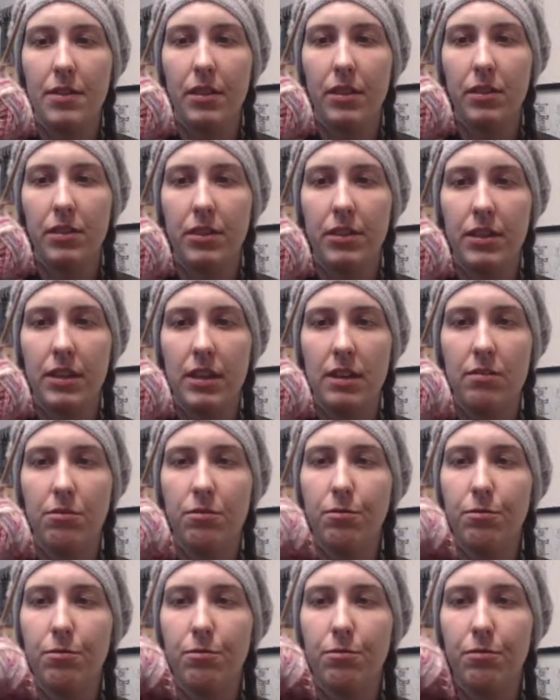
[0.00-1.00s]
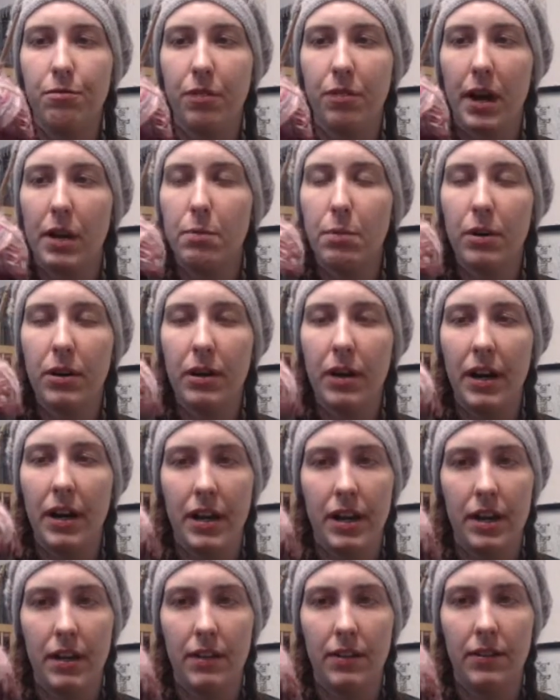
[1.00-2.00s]
The fiber
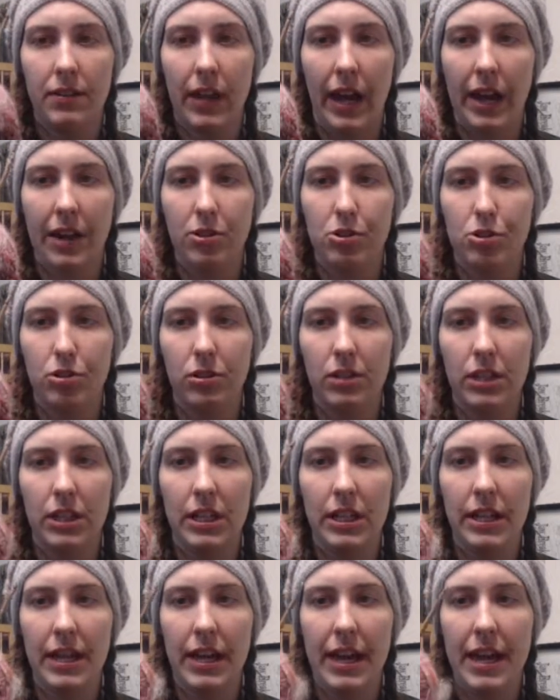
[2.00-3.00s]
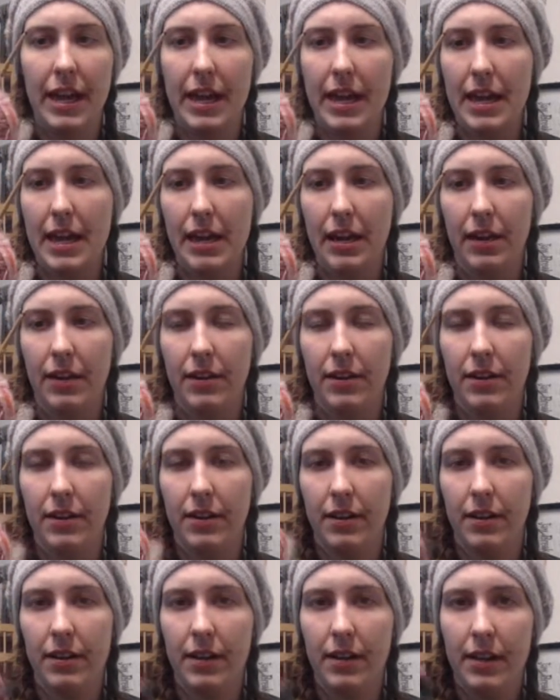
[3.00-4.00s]
is actually a
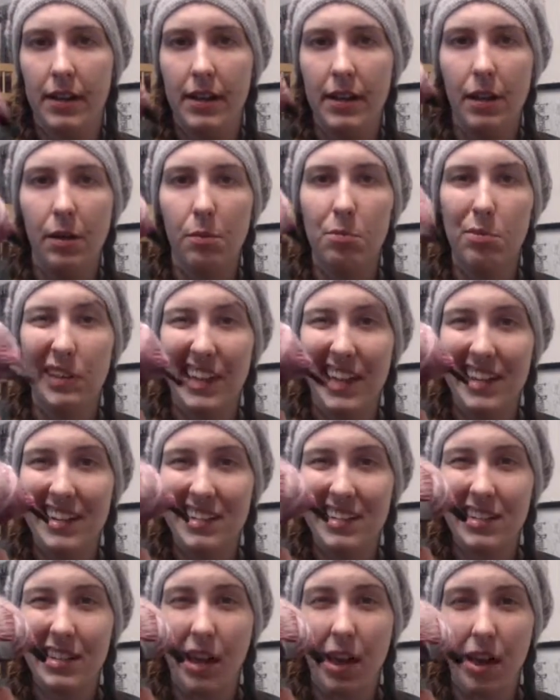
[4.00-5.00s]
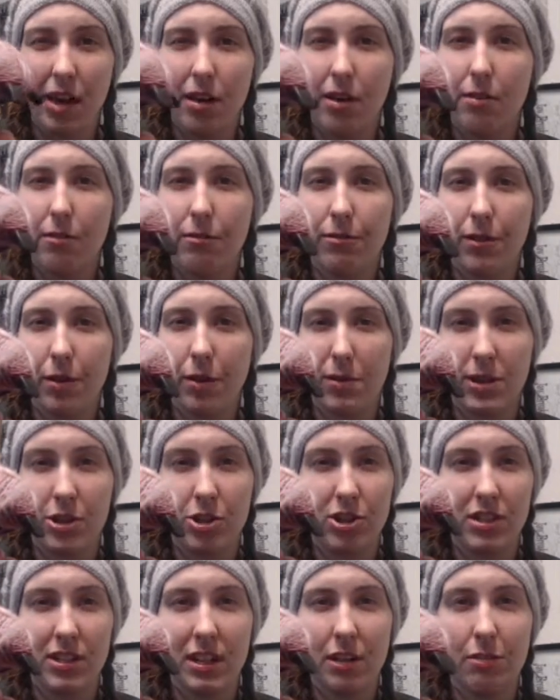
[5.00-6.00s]
blend of a bunch
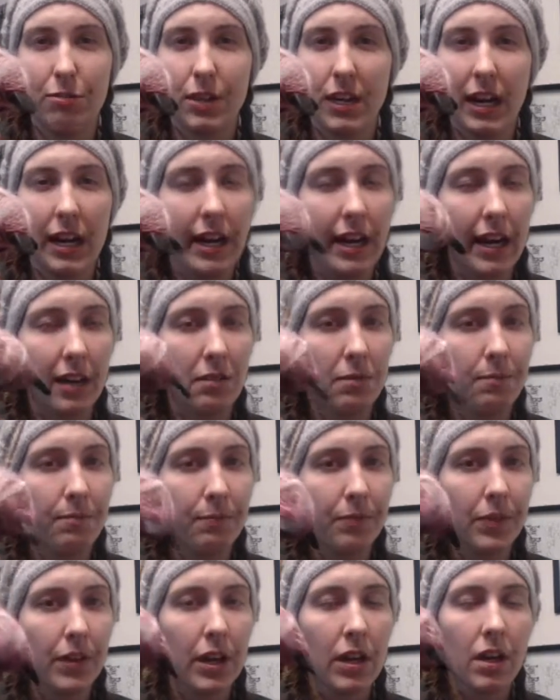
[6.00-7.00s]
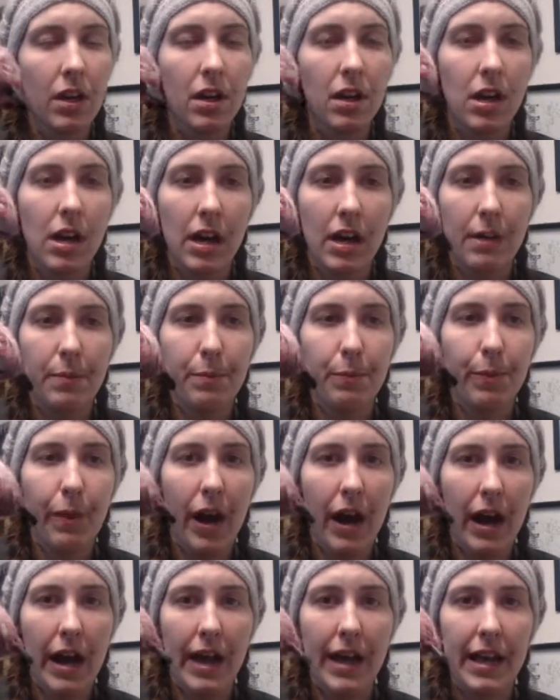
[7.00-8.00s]
of stuff that I had.
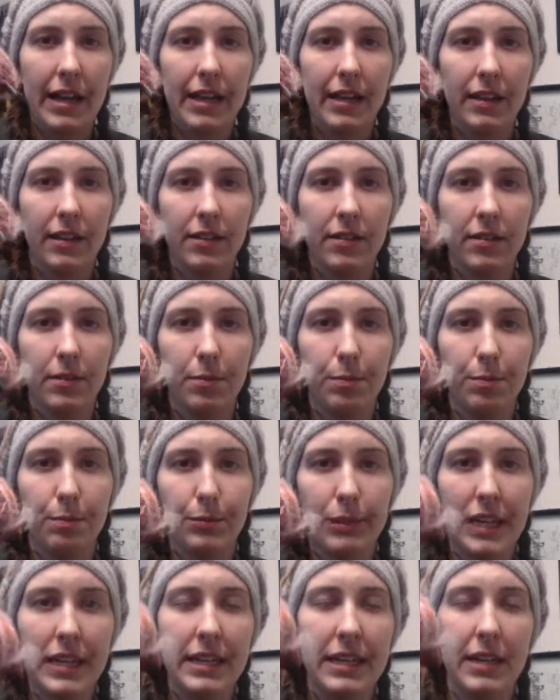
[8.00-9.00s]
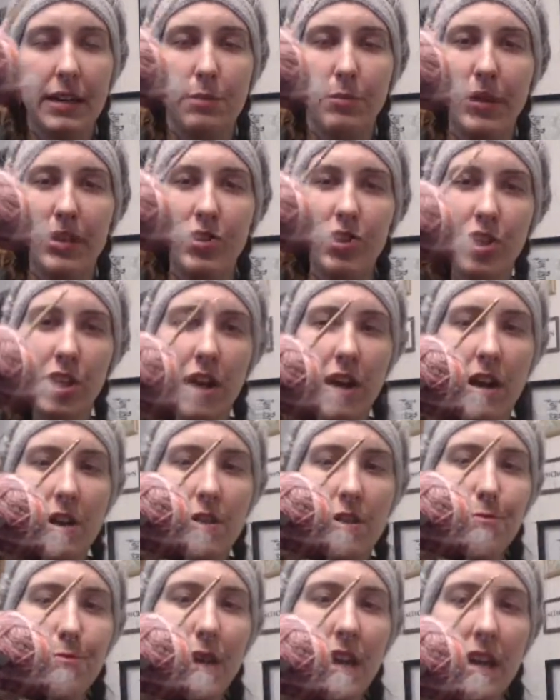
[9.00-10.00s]
I blended a bunch
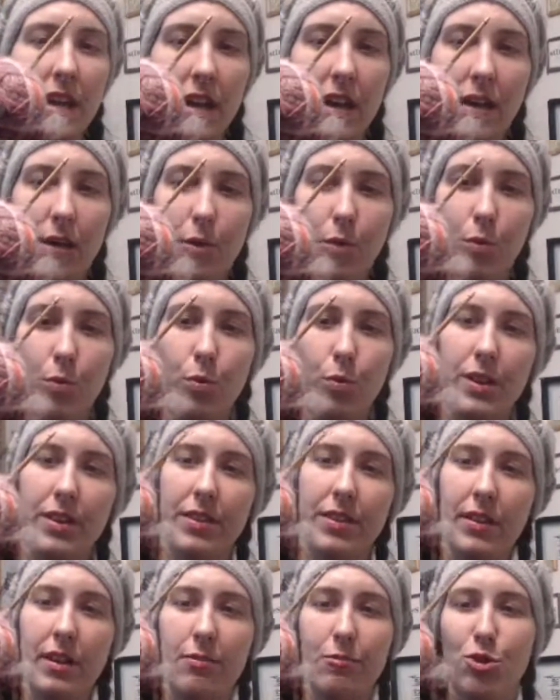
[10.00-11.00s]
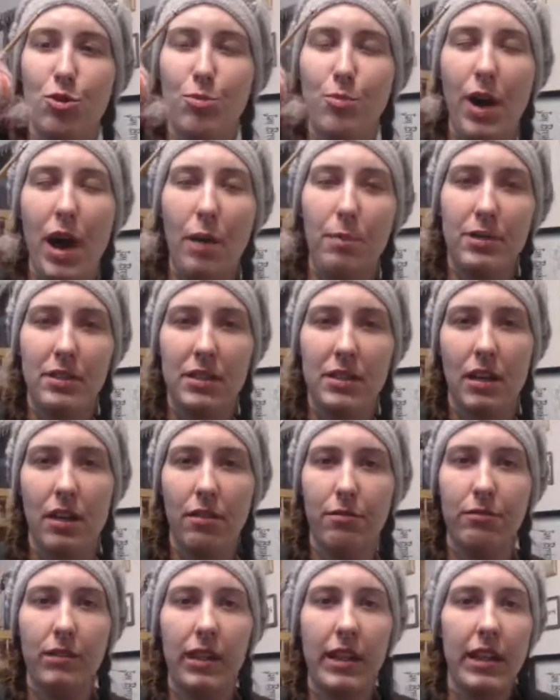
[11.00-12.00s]
of pink with a few pops
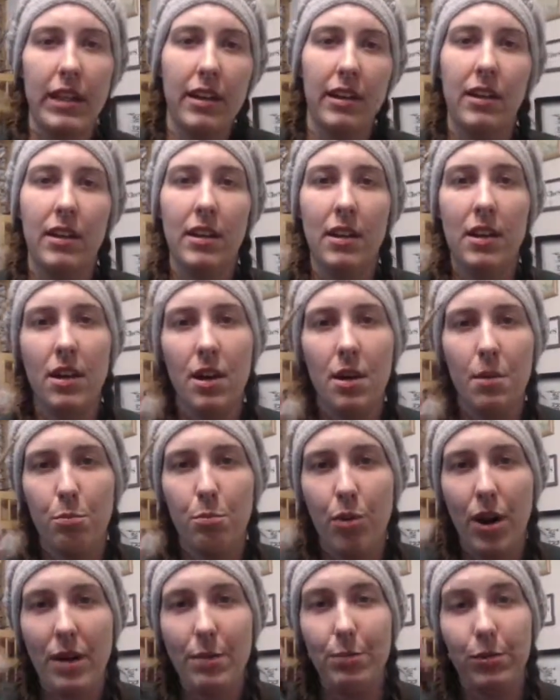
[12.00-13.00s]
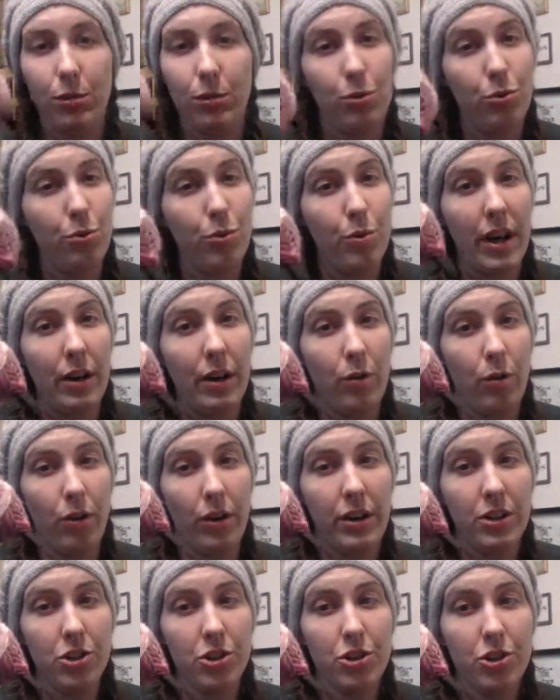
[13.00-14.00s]
of bright blue and
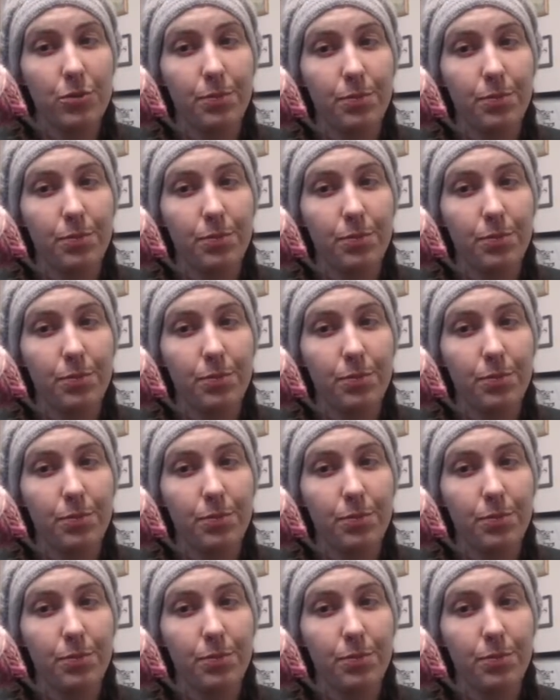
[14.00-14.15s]
orange.